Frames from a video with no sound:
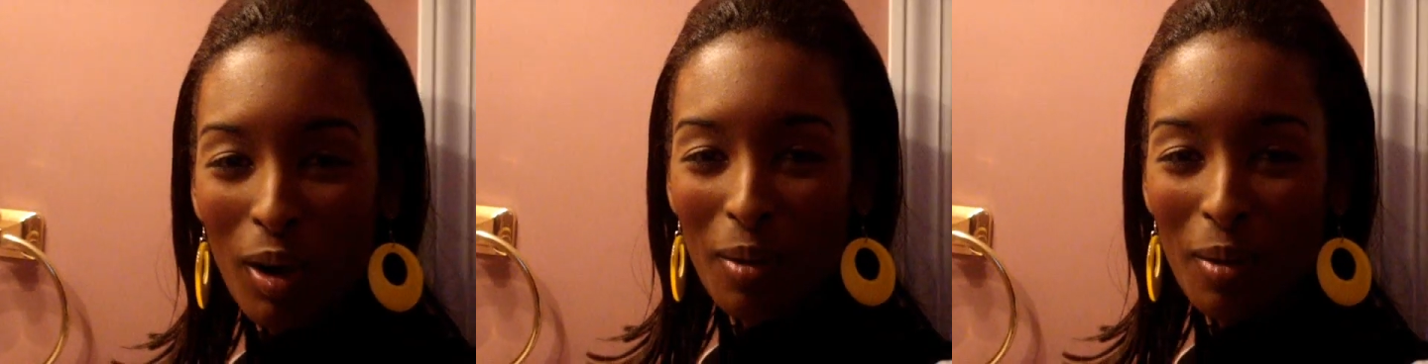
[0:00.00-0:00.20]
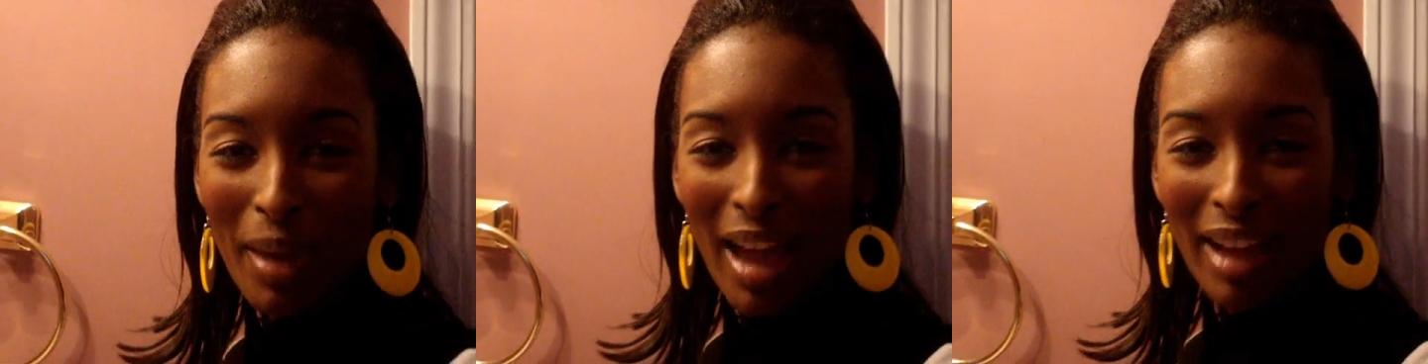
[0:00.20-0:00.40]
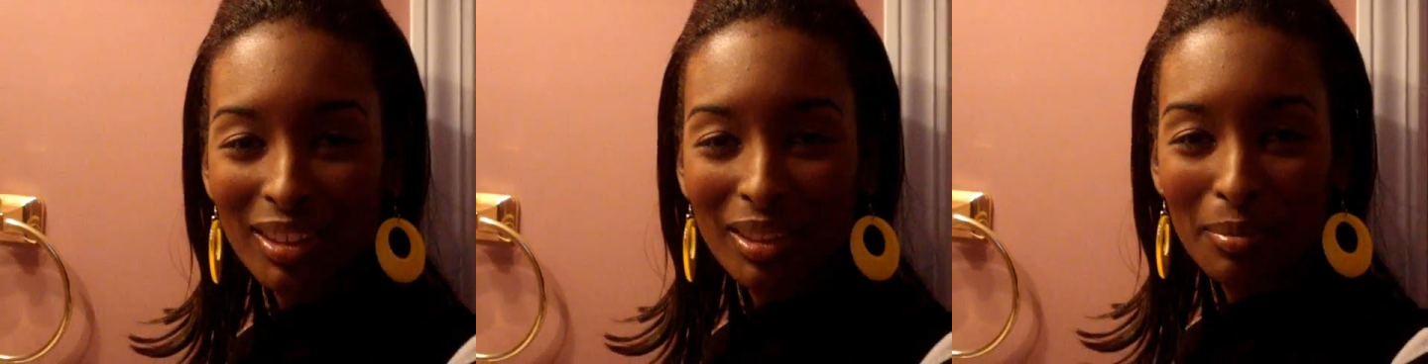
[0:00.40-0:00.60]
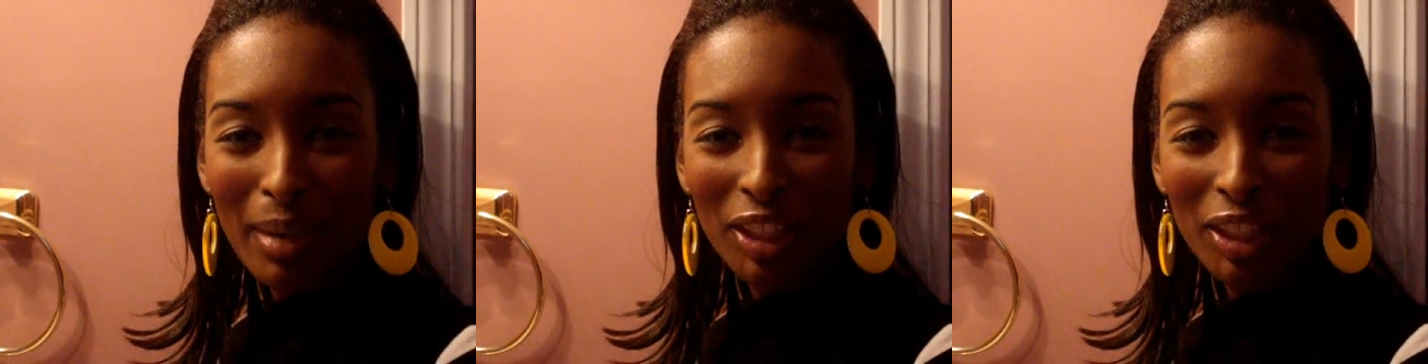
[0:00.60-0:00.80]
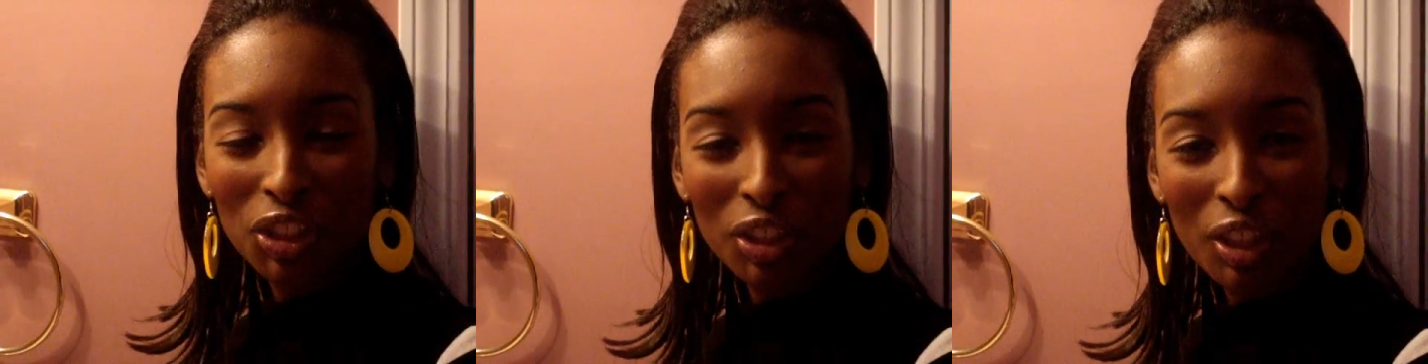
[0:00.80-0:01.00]
Welcome back to
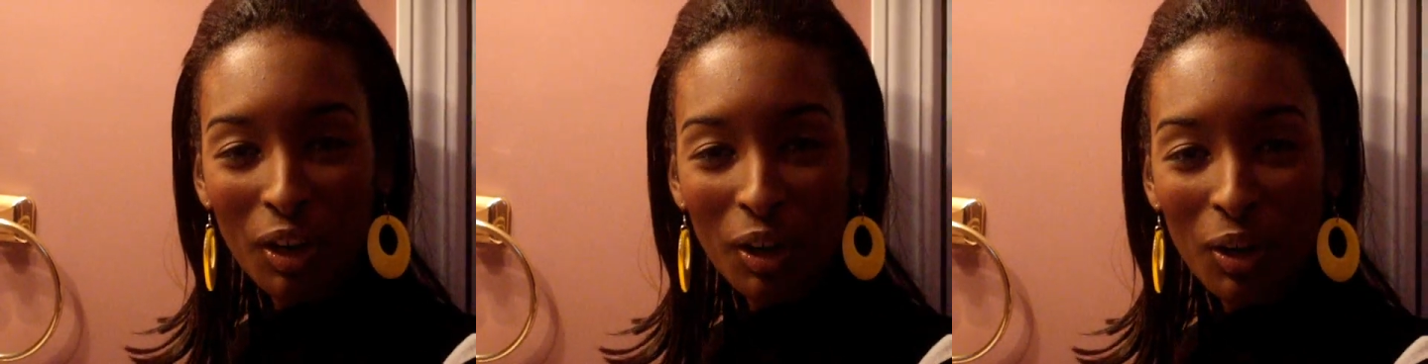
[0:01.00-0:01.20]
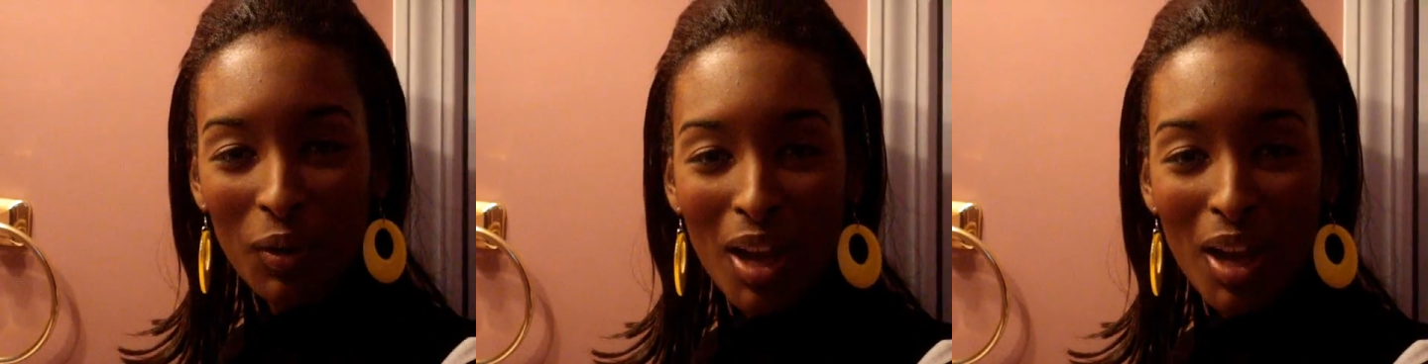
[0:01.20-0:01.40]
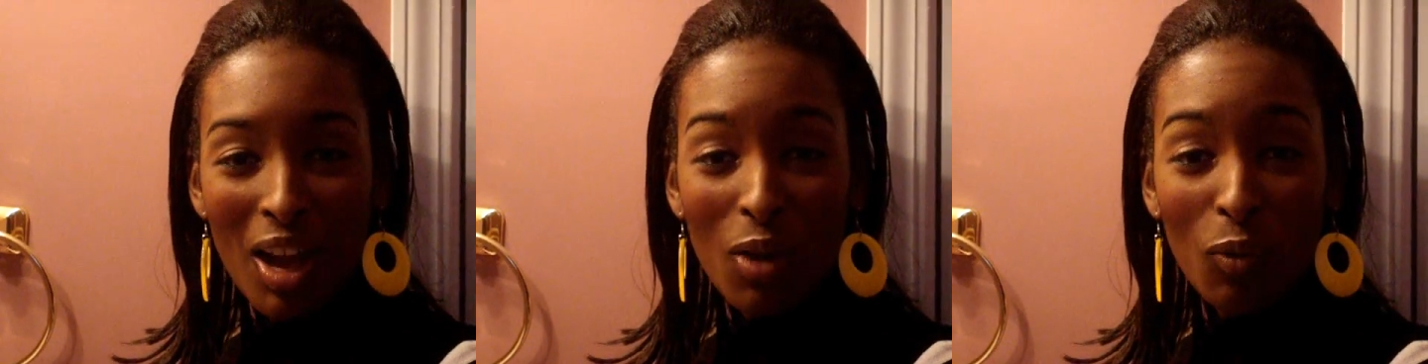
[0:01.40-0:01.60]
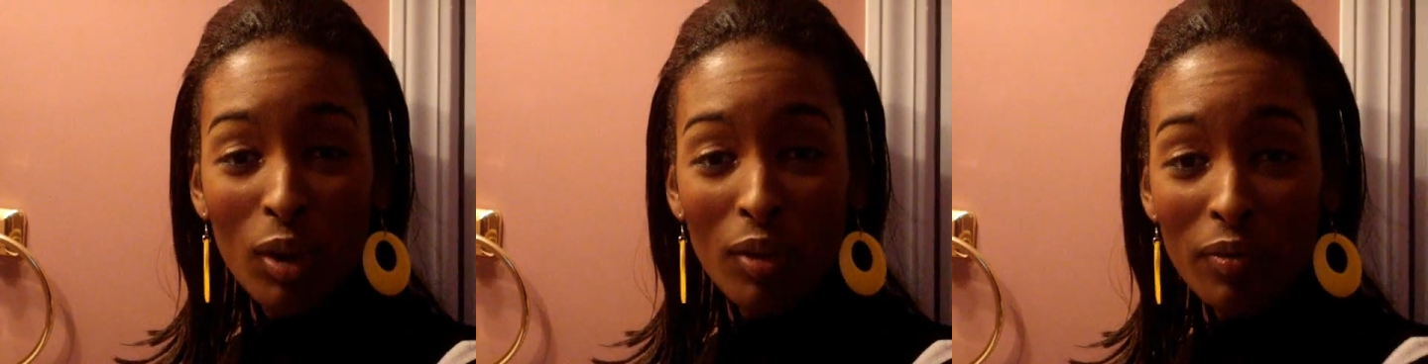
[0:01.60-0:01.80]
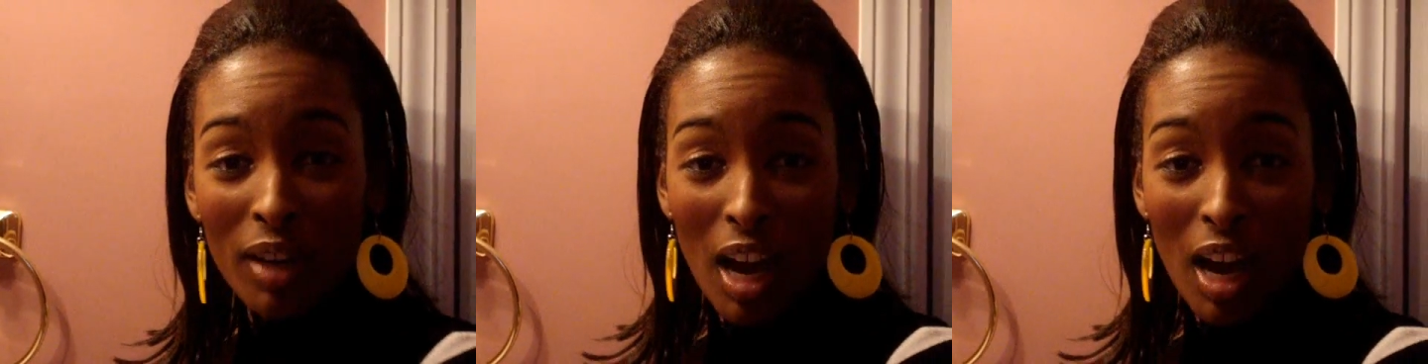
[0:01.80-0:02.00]
my show.
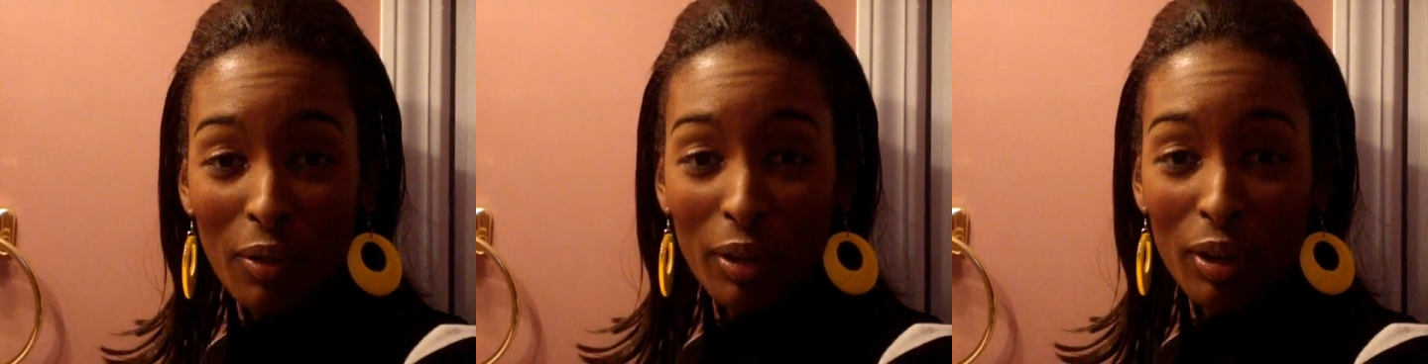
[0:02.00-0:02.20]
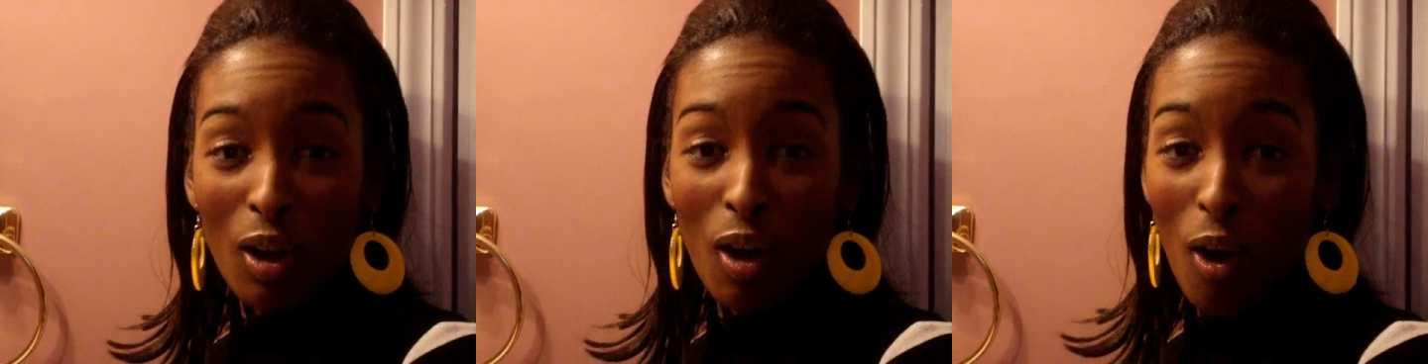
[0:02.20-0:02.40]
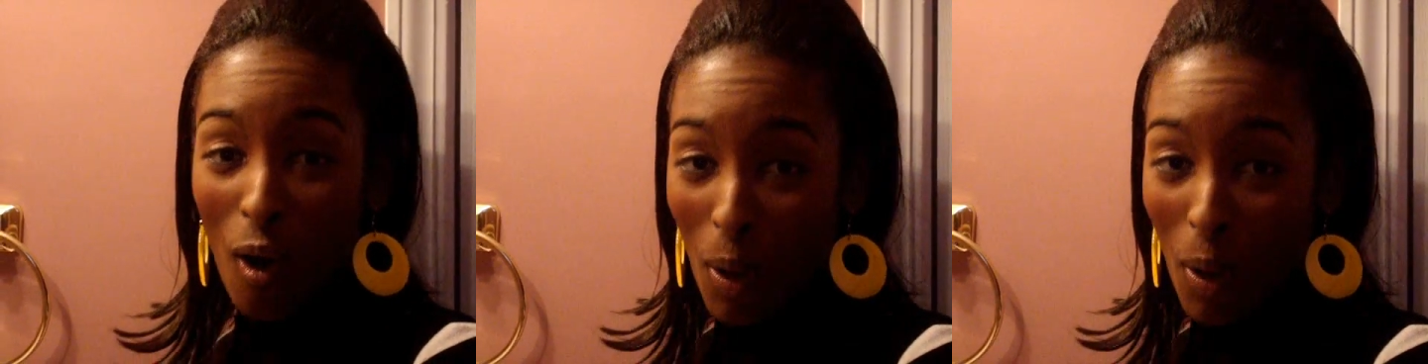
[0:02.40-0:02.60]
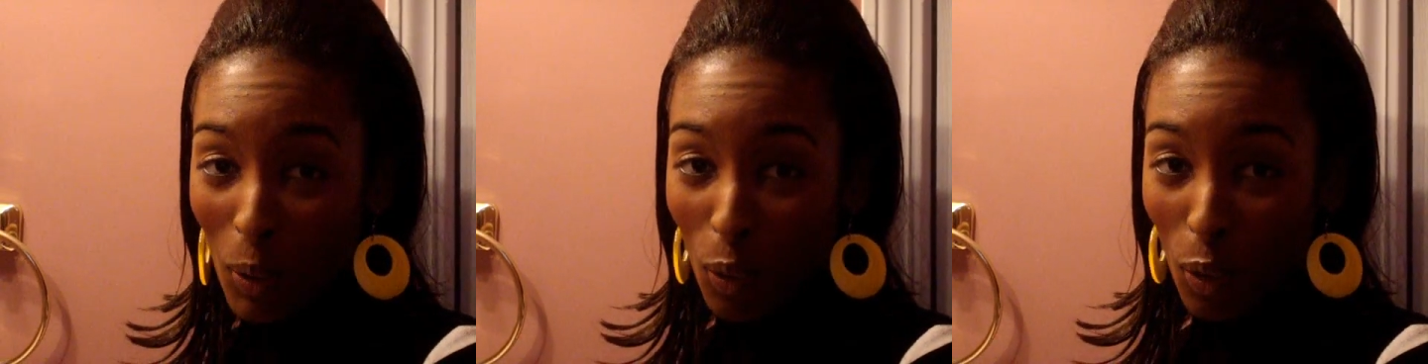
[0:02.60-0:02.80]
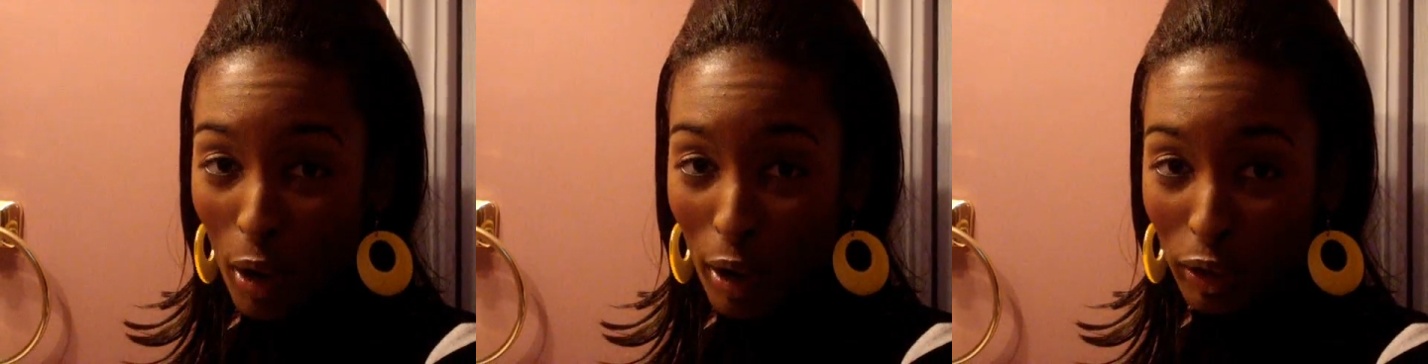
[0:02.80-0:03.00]
We've covered
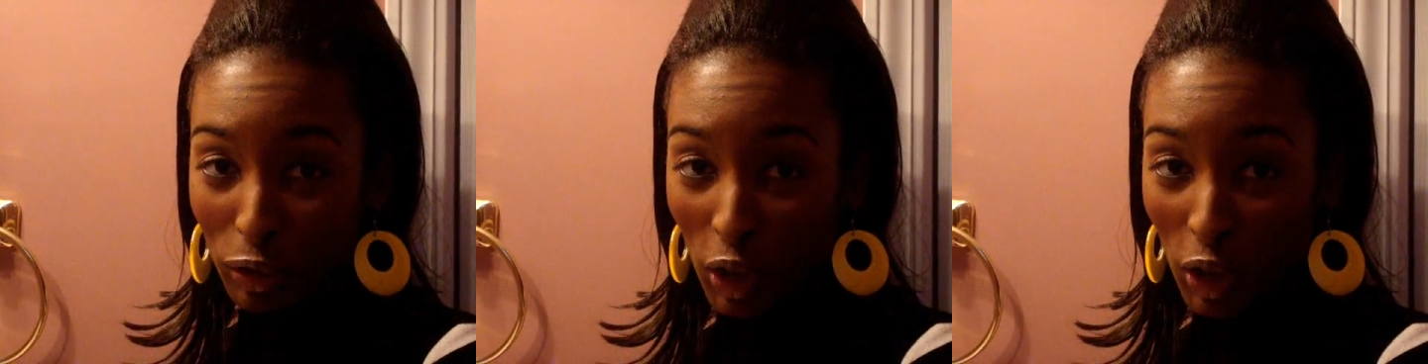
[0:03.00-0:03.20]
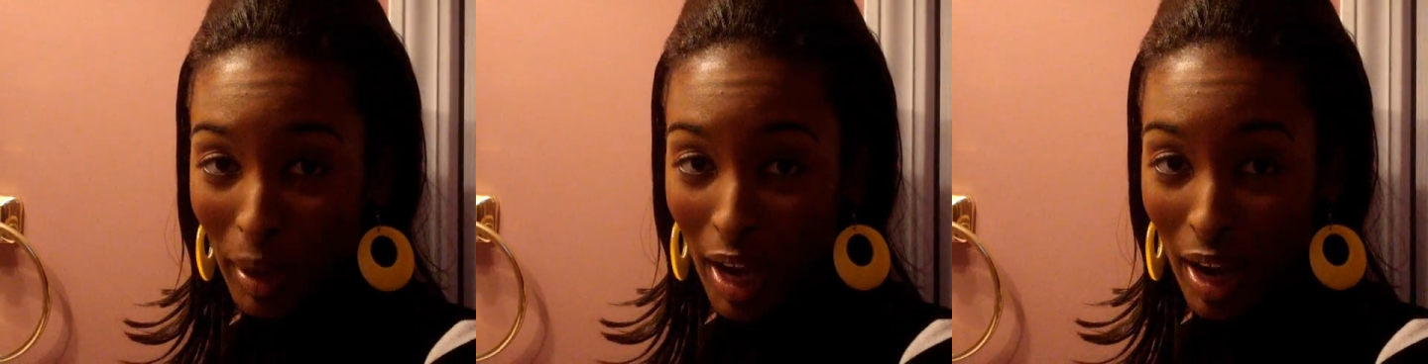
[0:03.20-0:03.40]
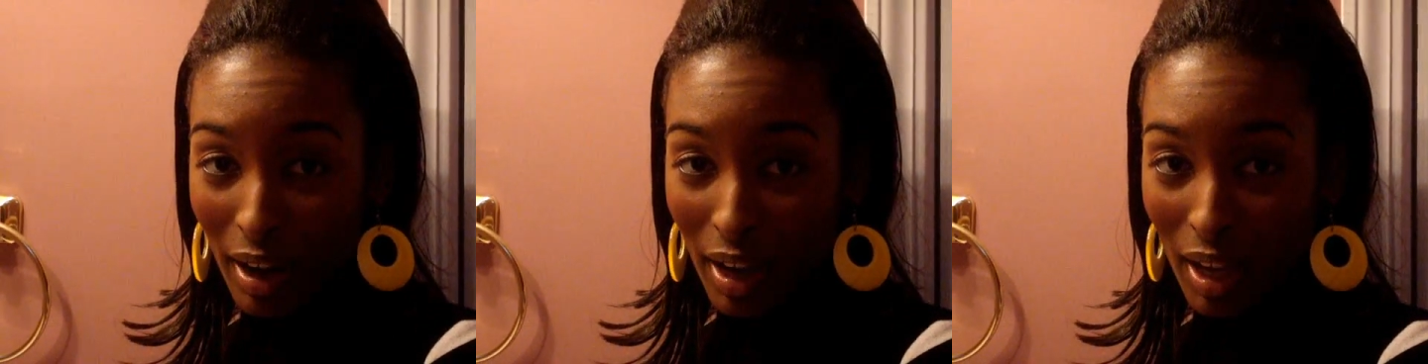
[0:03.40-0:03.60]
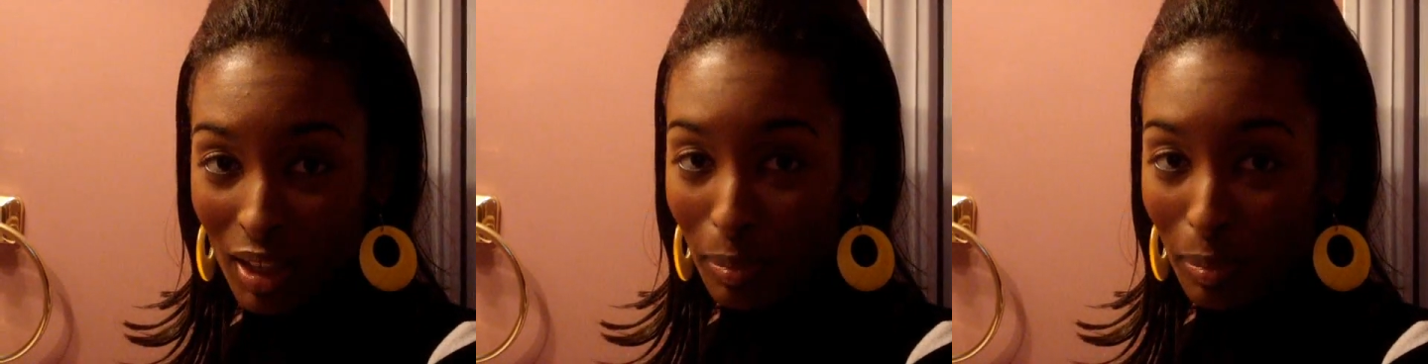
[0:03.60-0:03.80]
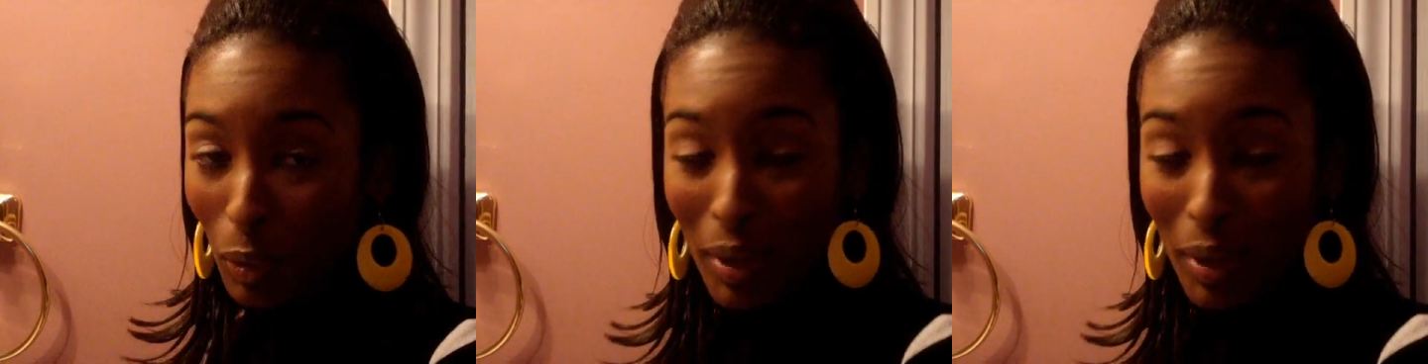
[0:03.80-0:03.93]
all the wardrobe areas,